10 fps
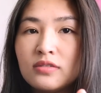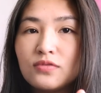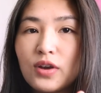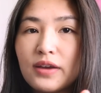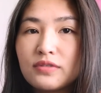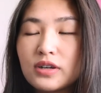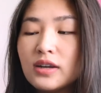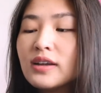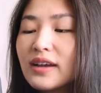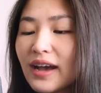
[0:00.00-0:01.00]
forever,
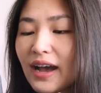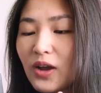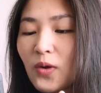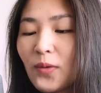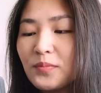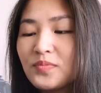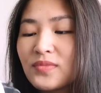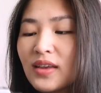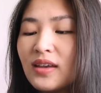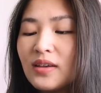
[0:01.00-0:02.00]
I hope.
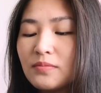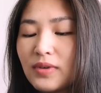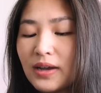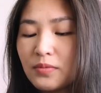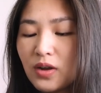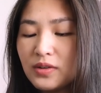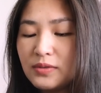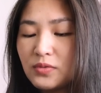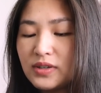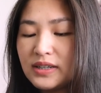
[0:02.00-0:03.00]
But I probably
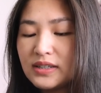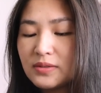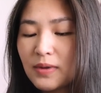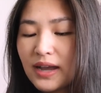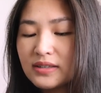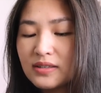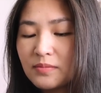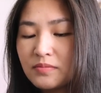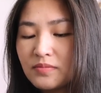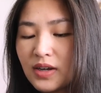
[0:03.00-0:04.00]
would need to buy some,